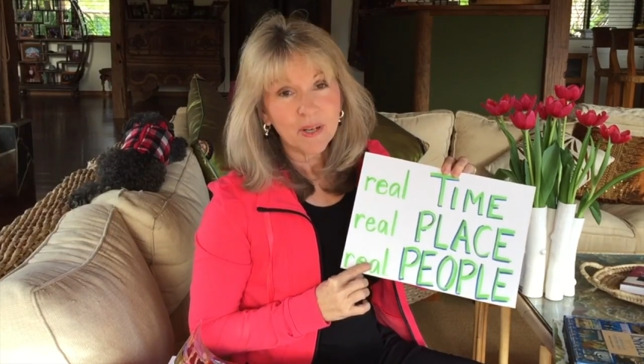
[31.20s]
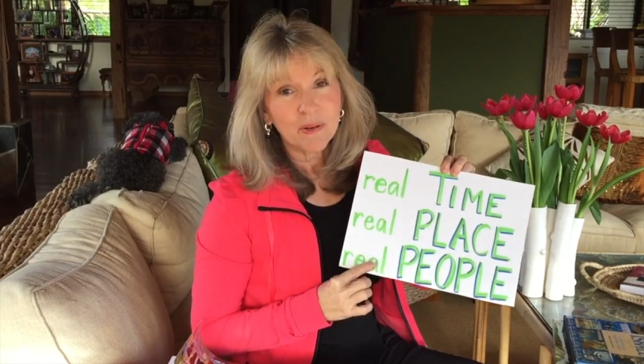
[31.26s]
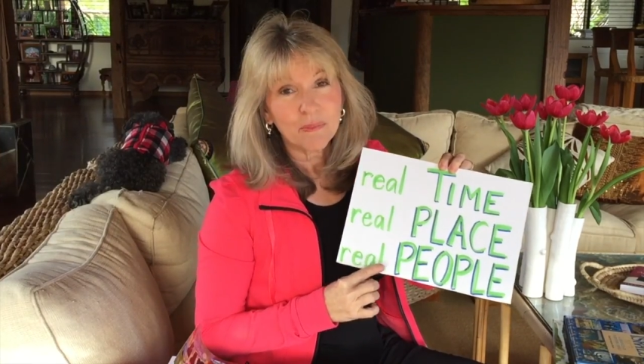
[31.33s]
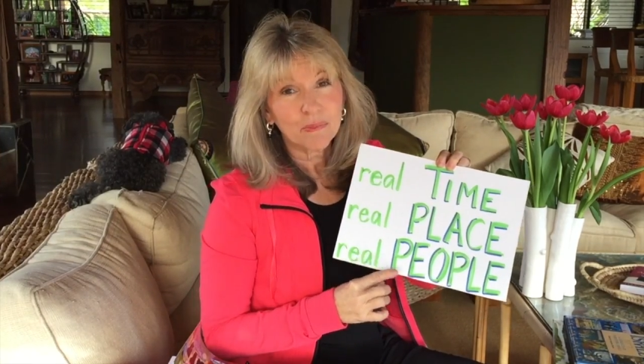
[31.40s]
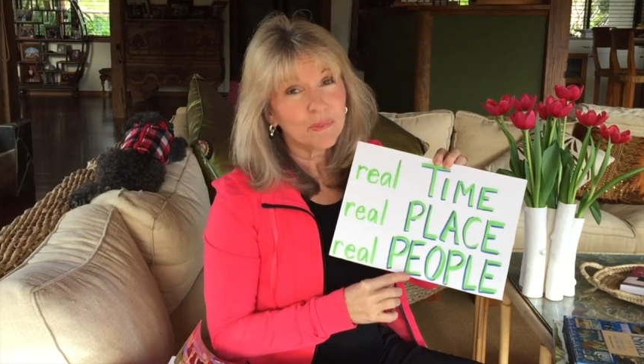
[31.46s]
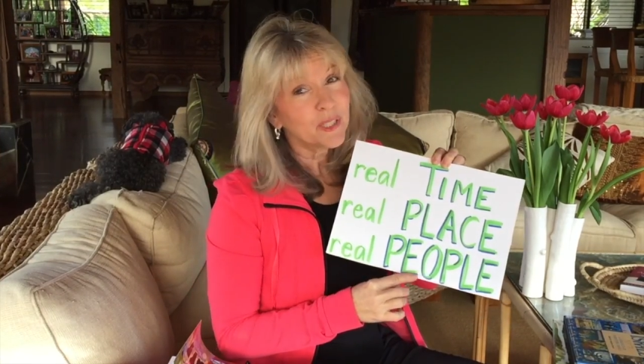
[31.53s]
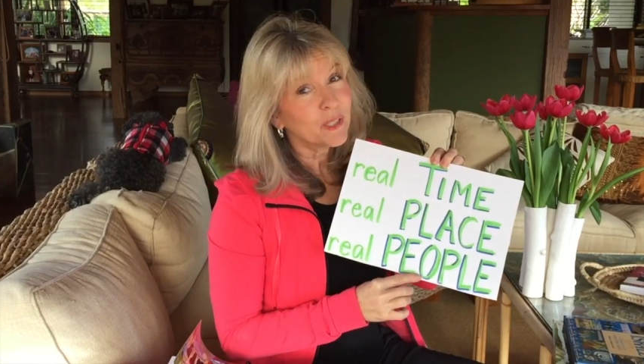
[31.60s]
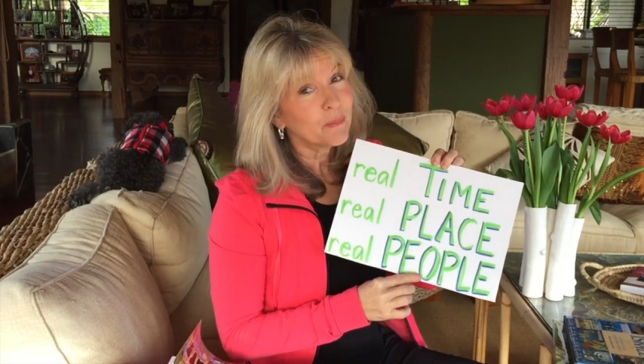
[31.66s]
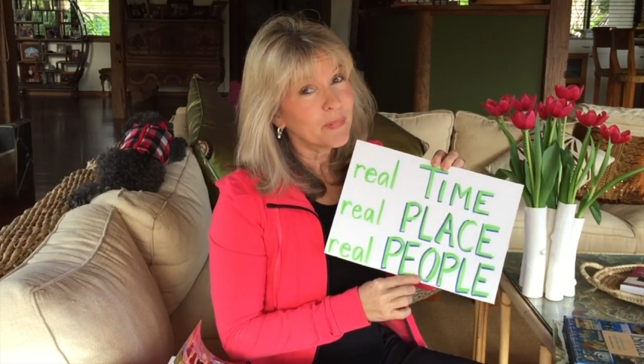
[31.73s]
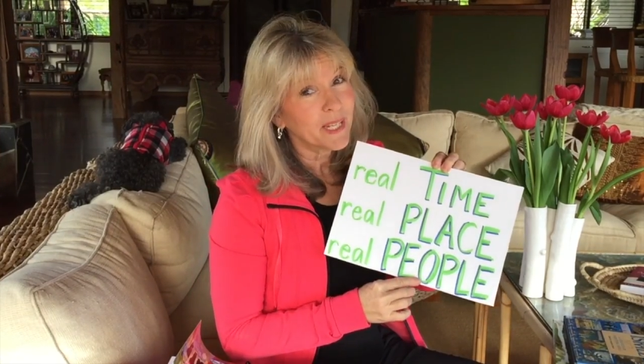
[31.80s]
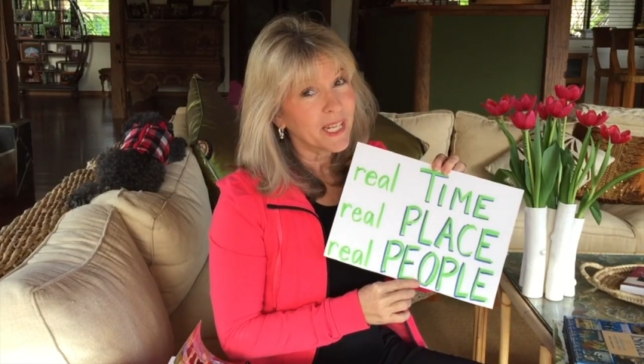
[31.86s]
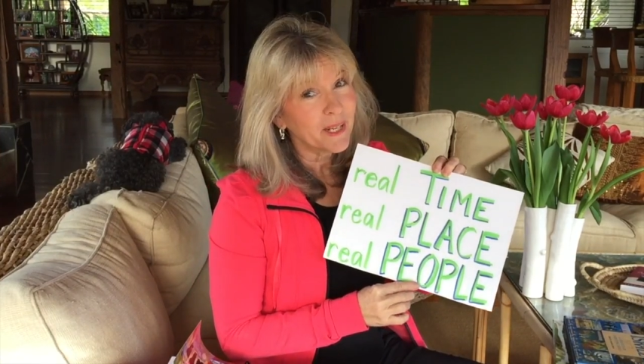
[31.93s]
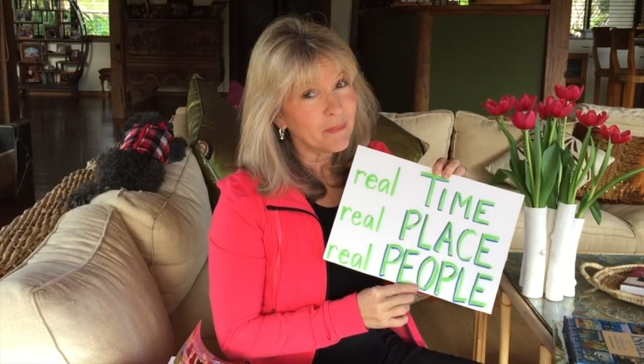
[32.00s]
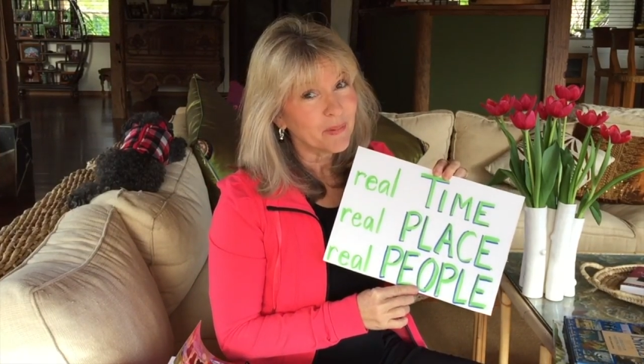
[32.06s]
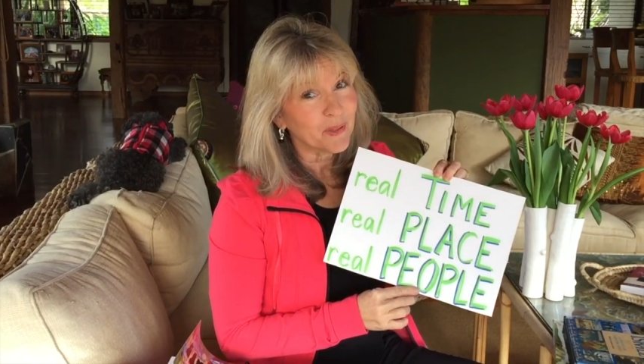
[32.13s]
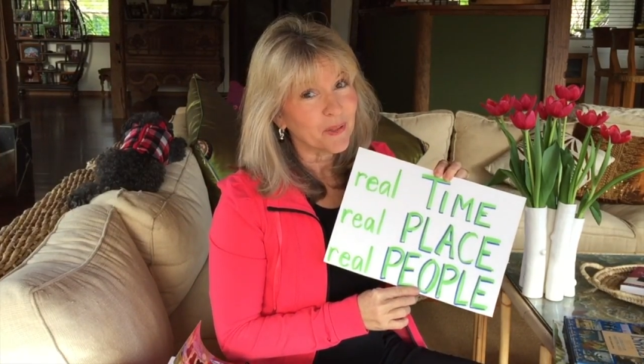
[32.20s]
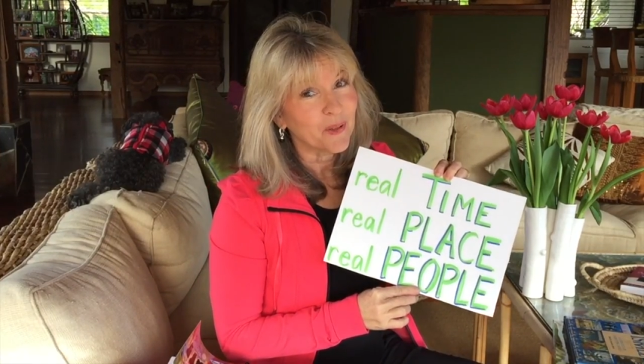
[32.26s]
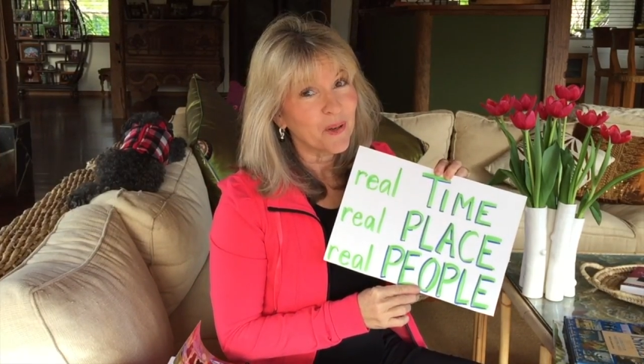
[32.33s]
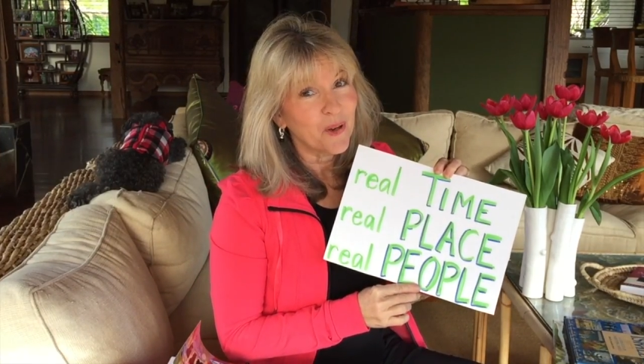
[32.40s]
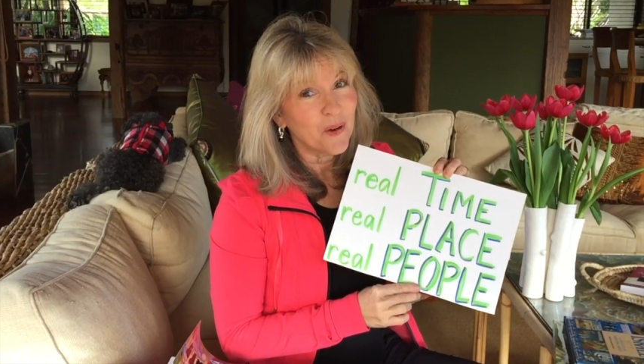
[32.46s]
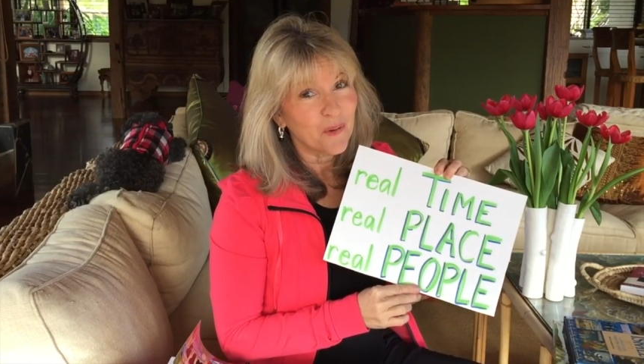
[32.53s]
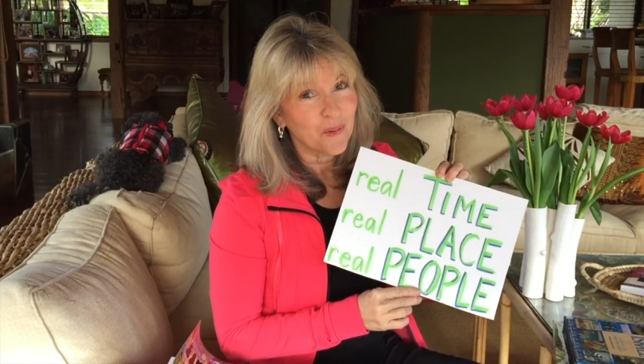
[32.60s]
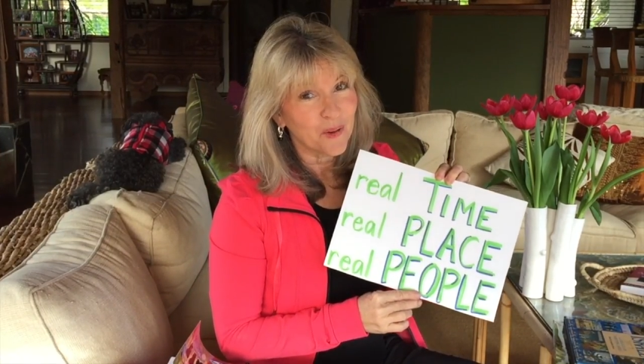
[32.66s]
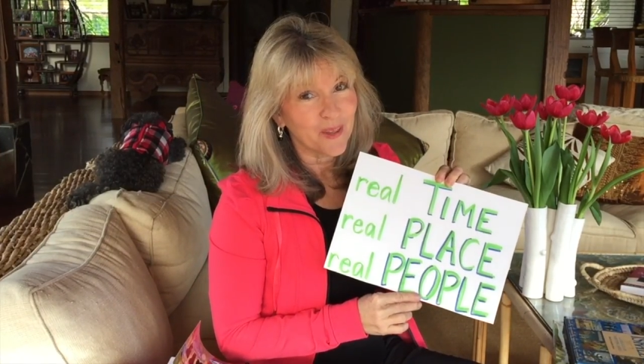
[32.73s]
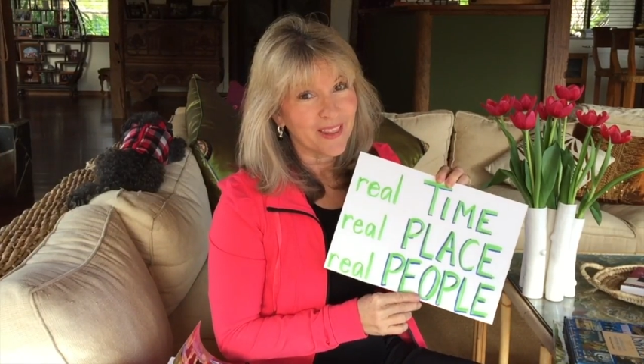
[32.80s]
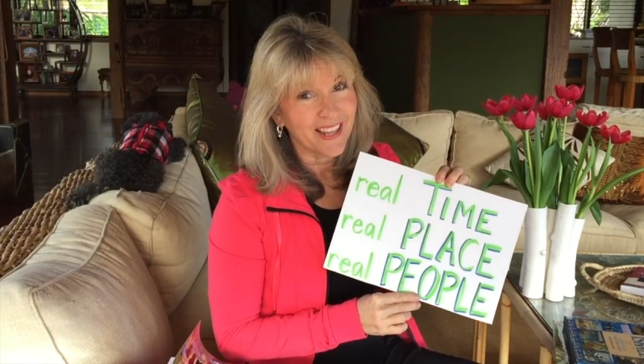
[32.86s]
what real people were